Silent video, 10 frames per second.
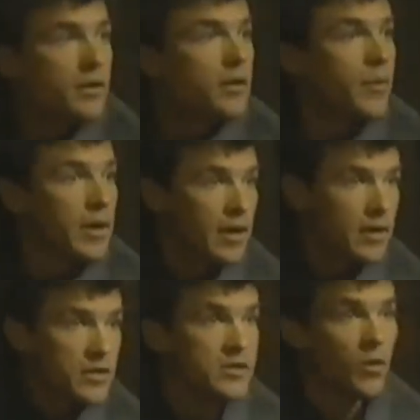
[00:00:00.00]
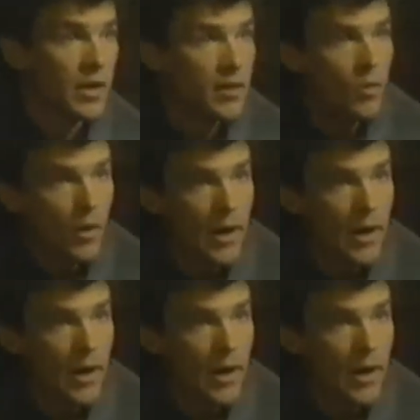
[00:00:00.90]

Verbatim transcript: Come in, just don't get in the